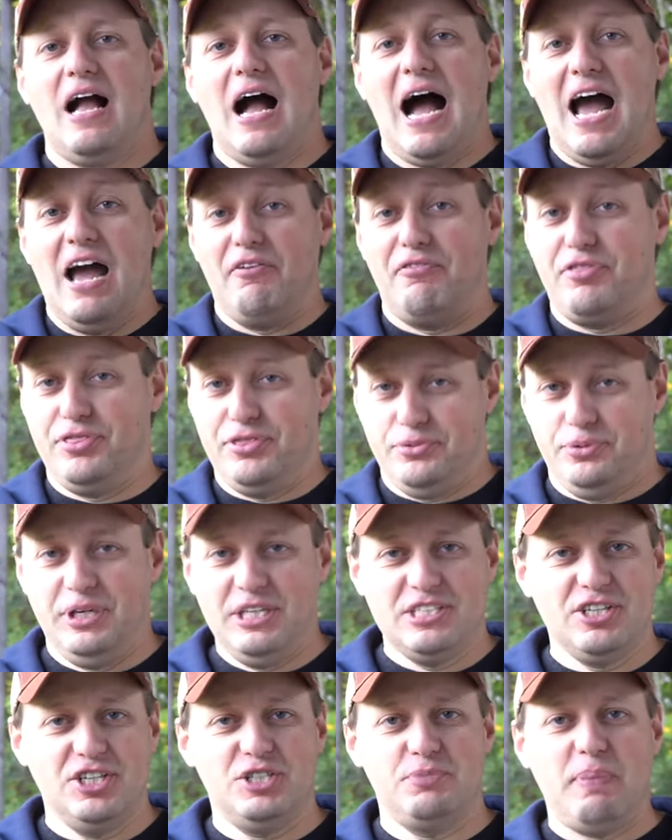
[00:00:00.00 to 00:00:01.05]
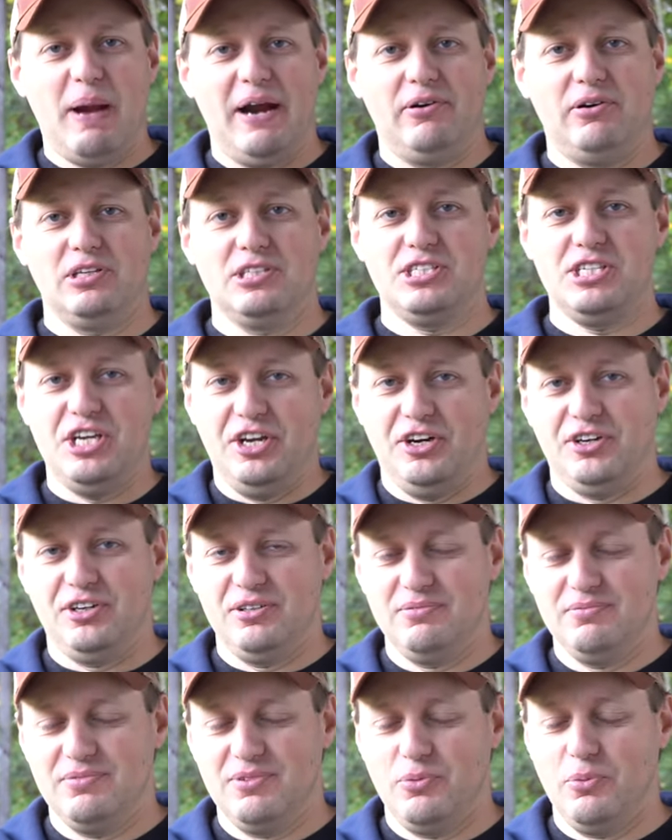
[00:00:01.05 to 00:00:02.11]
I have three such barrels
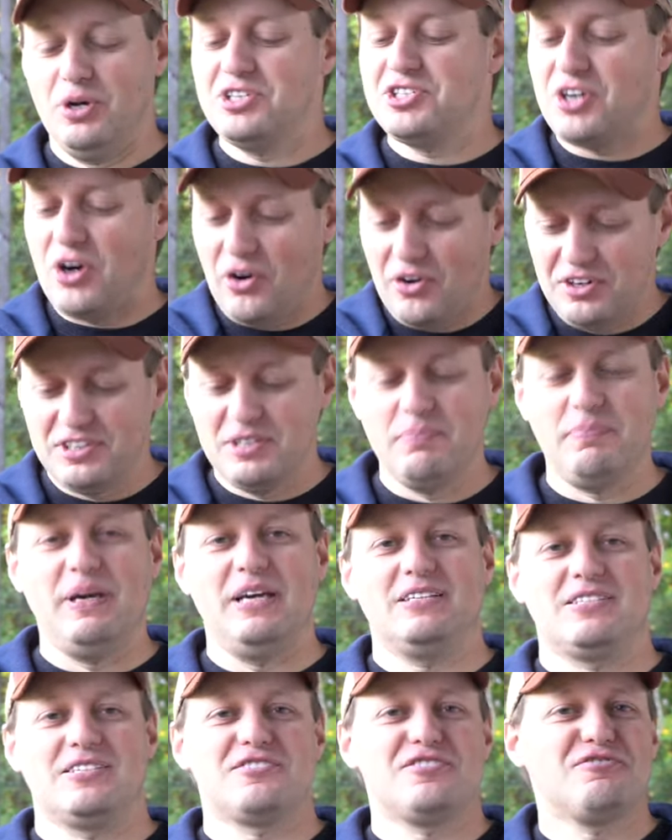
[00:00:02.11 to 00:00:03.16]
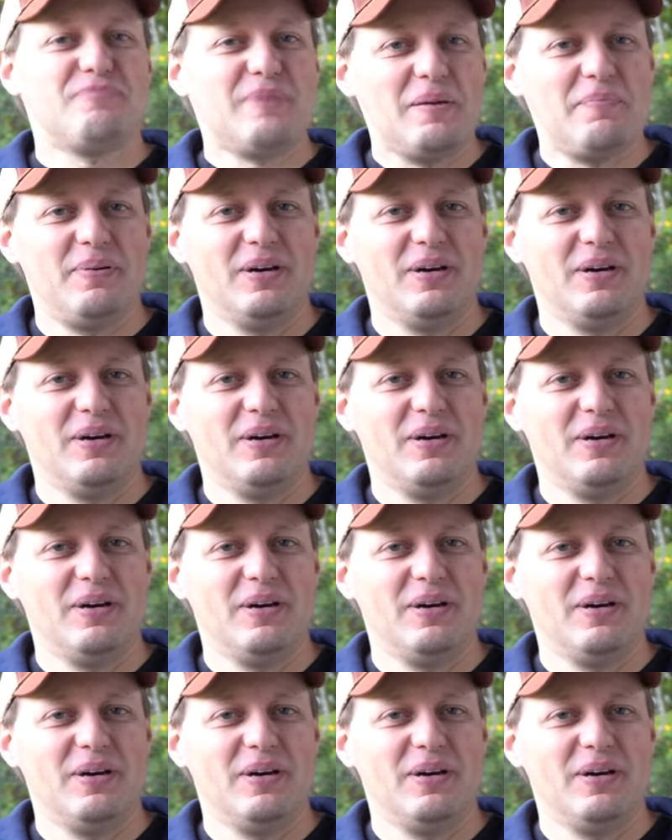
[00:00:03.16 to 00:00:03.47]
here, which are the basis of my